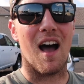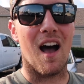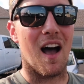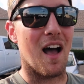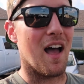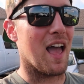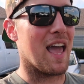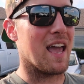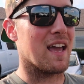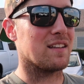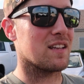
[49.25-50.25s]

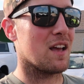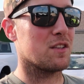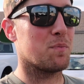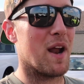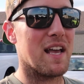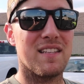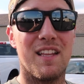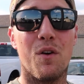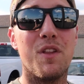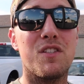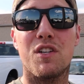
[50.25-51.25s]
and
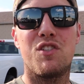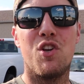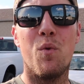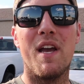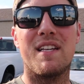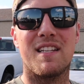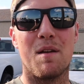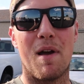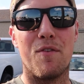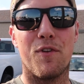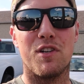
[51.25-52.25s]
surprisingly only took 2 weeks to get
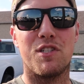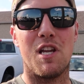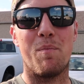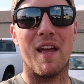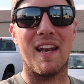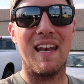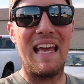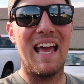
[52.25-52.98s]
my first Jeep in.